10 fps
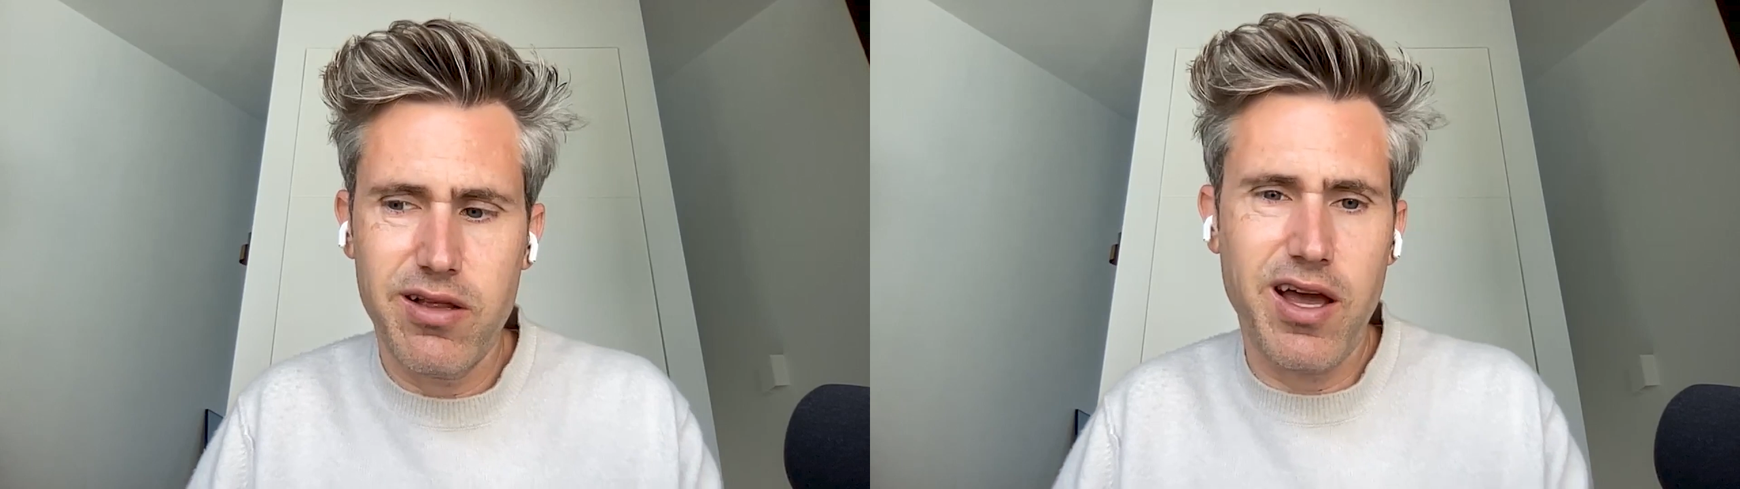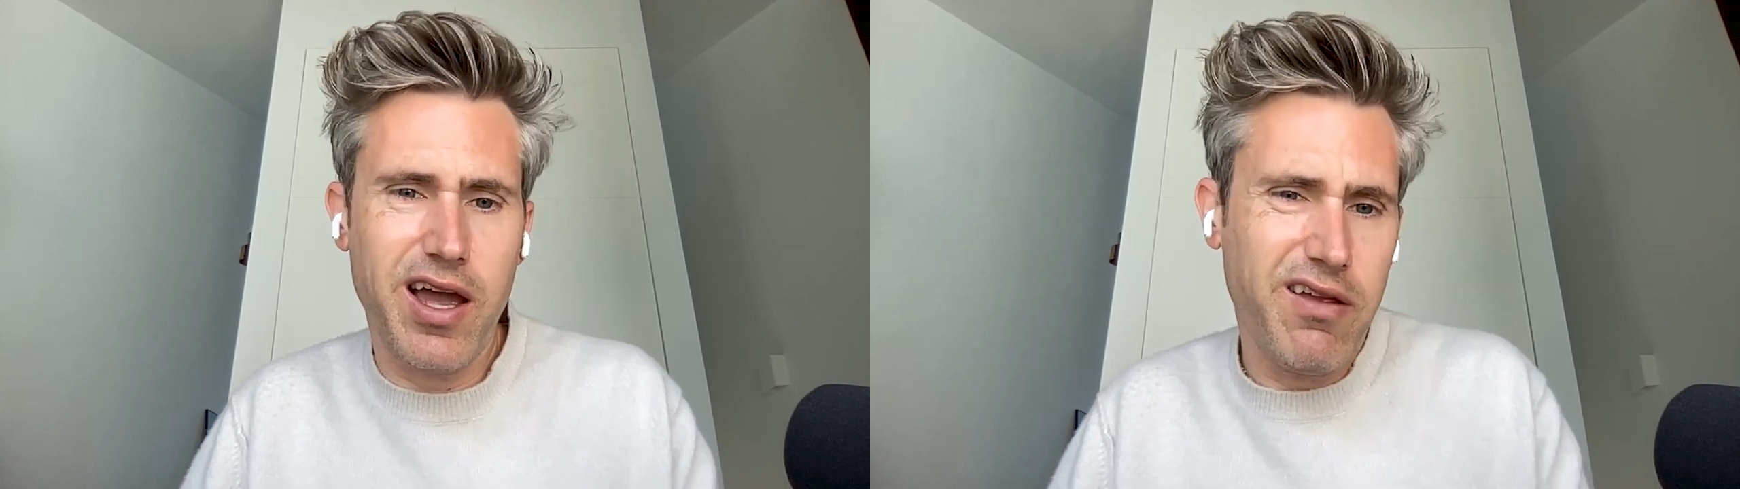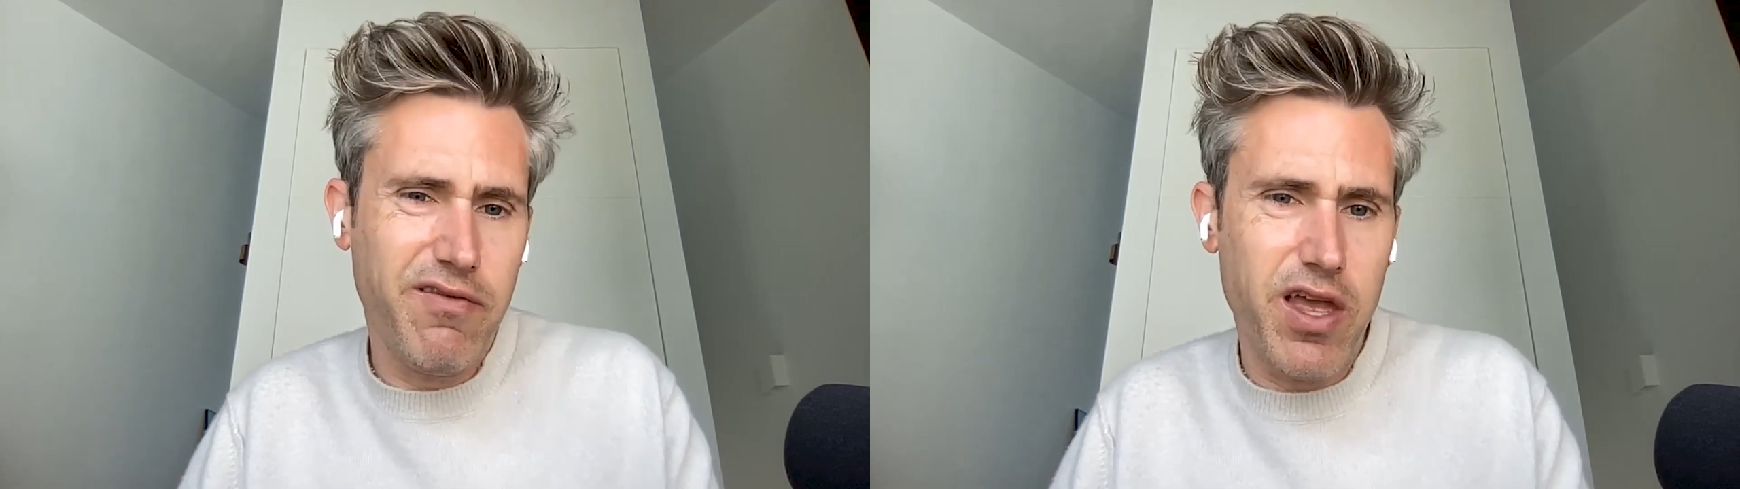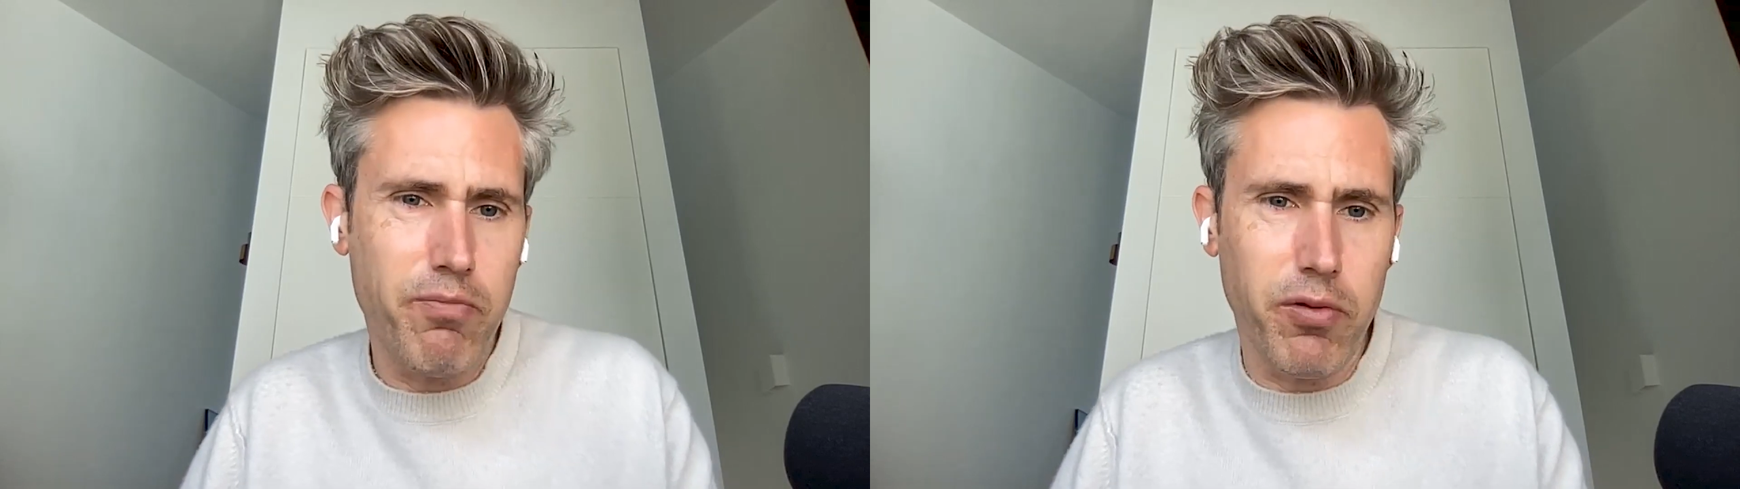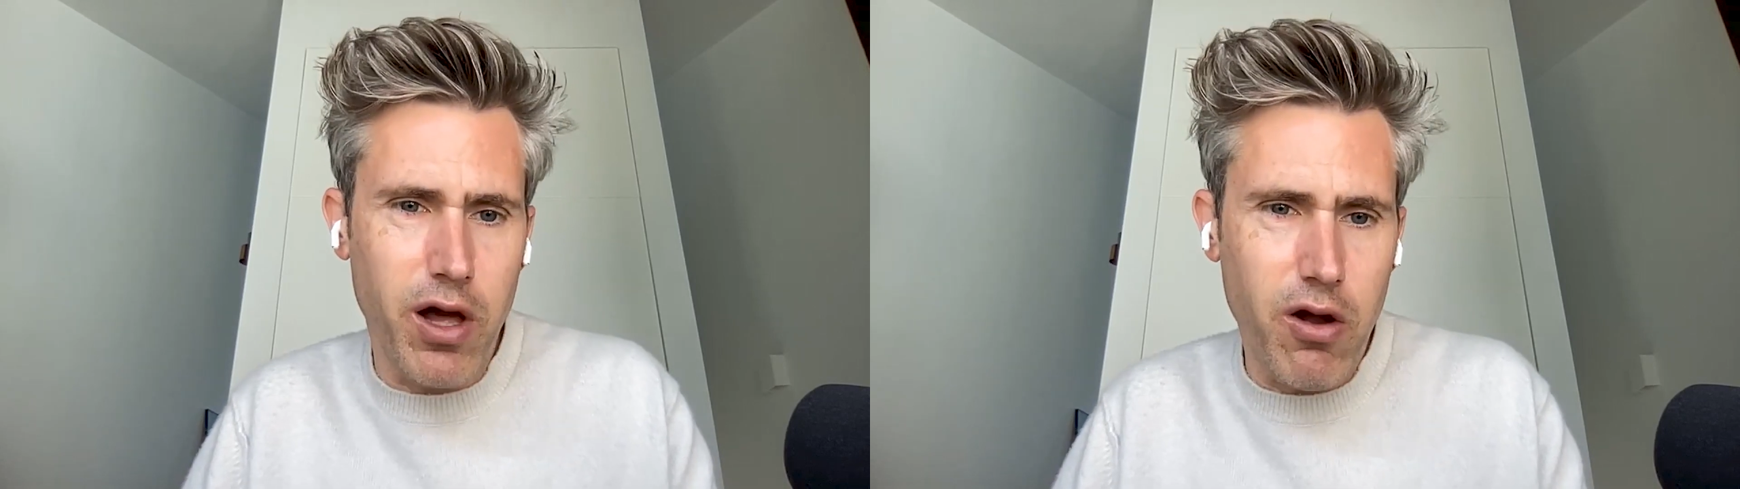kind of they
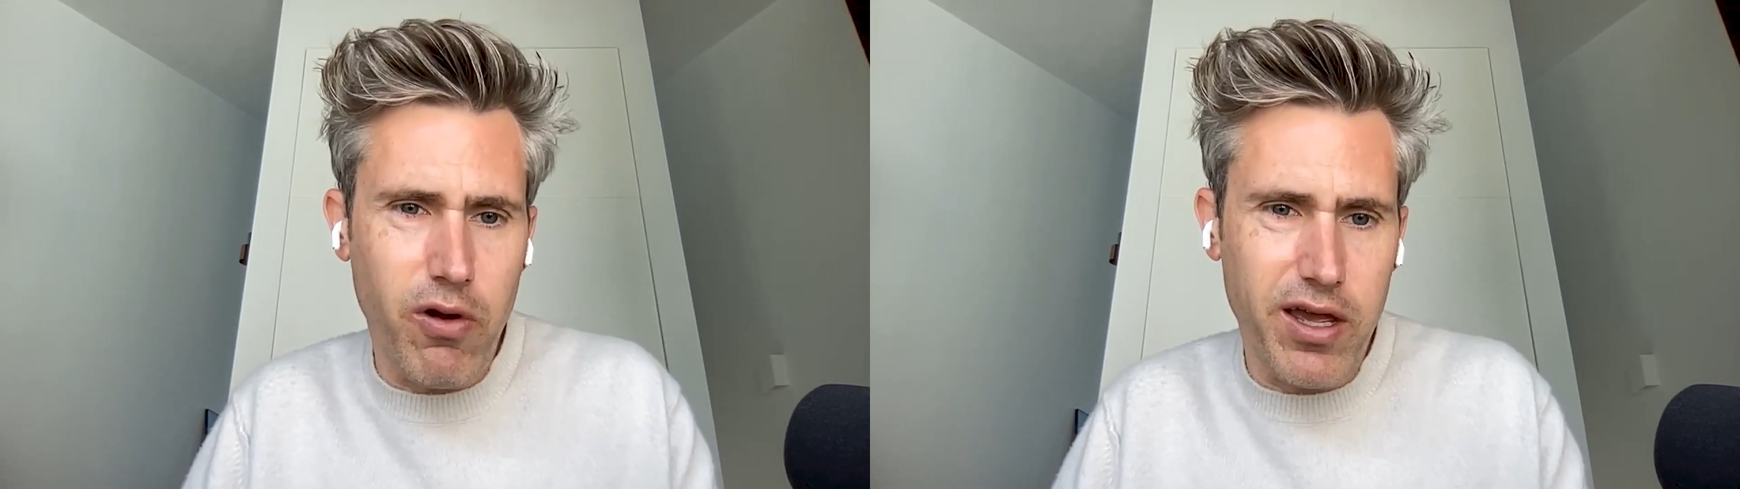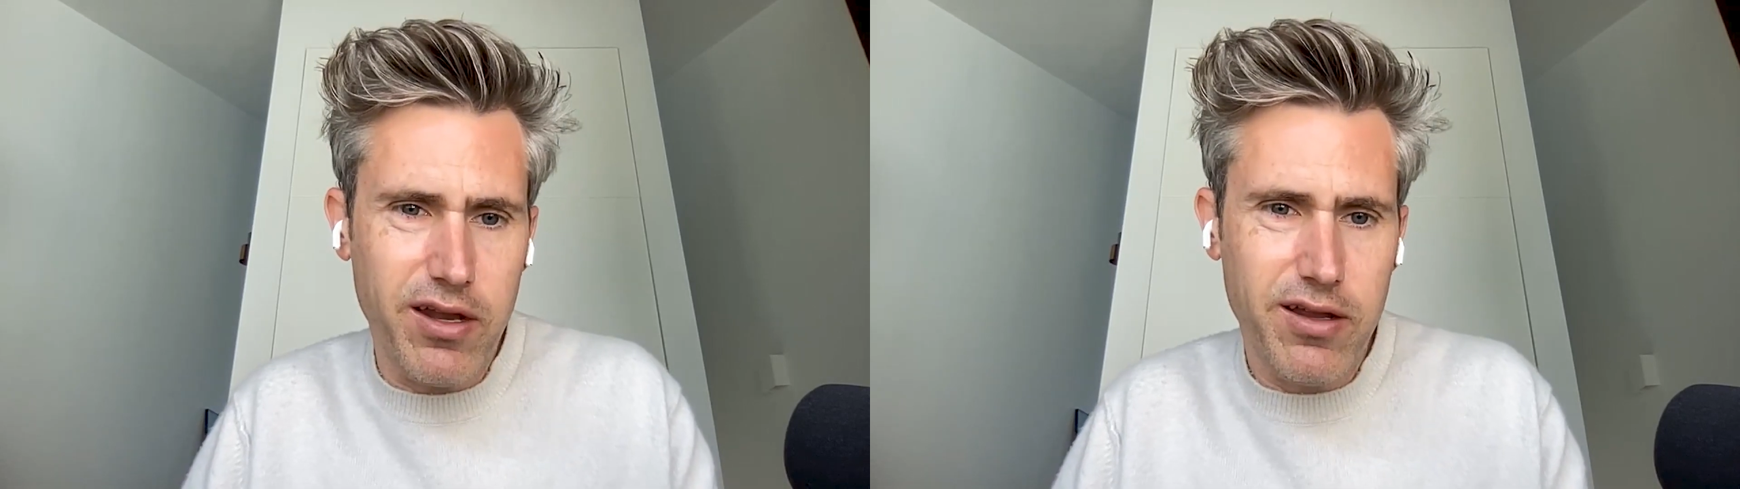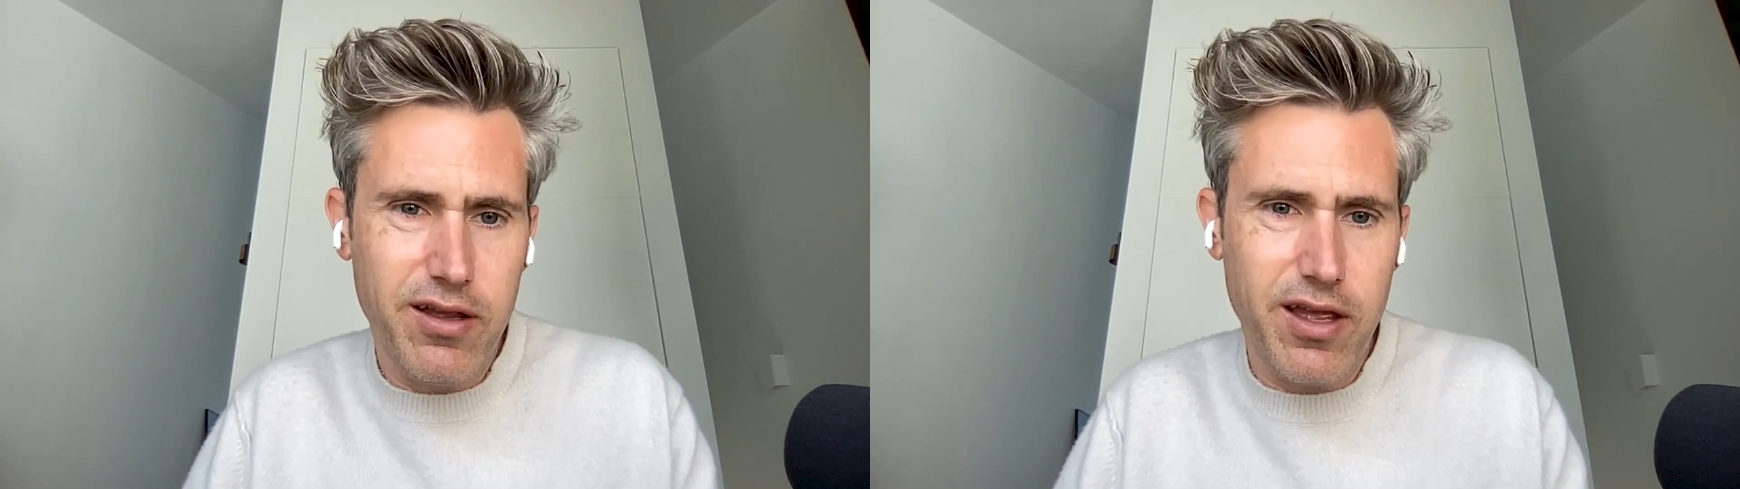blow it